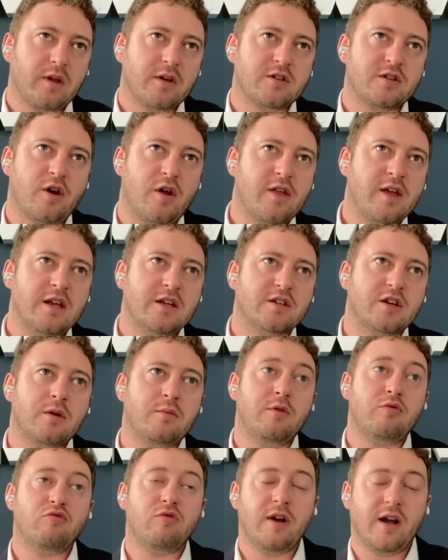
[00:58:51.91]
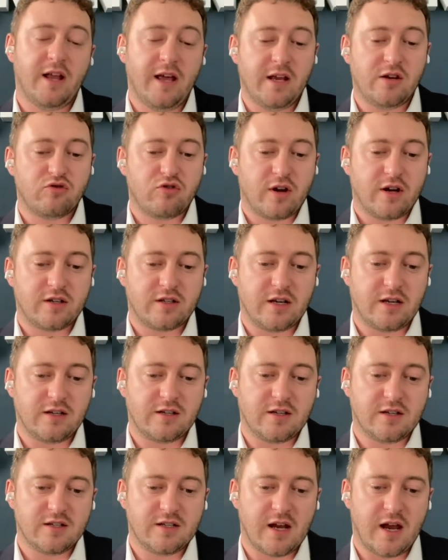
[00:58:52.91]
So I think it's going to be really interesting
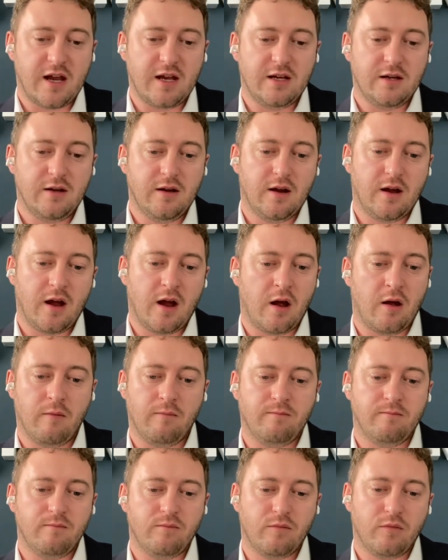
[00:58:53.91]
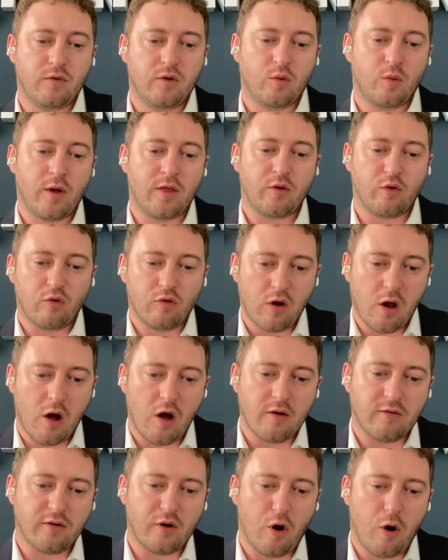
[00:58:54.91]
to see when they're all
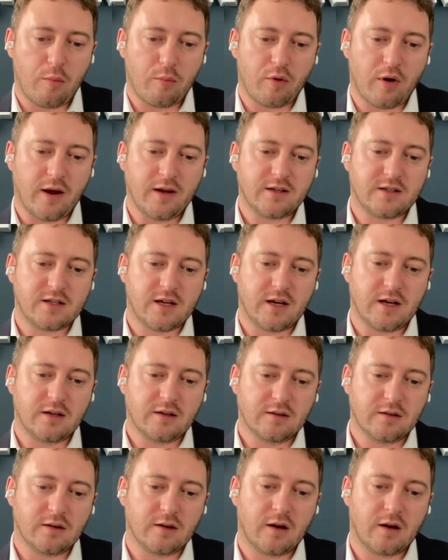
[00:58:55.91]
live and operating.